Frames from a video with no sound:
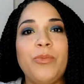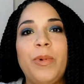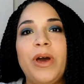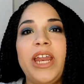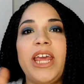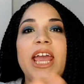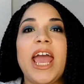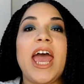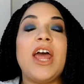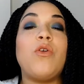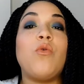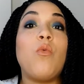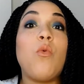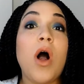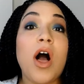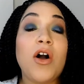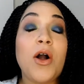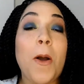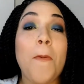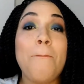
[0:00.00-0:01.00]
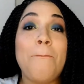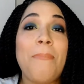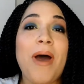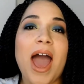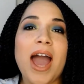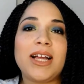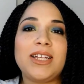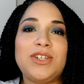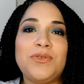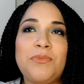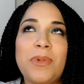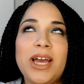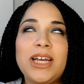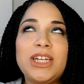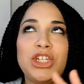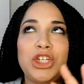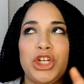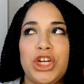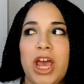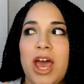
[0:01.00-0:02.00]
everybody, and welcome back to my
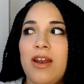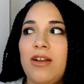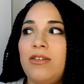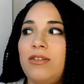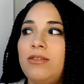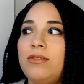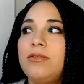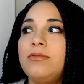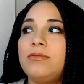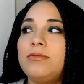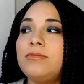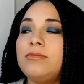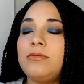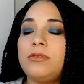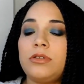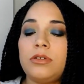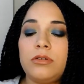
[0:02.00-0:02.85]
channel.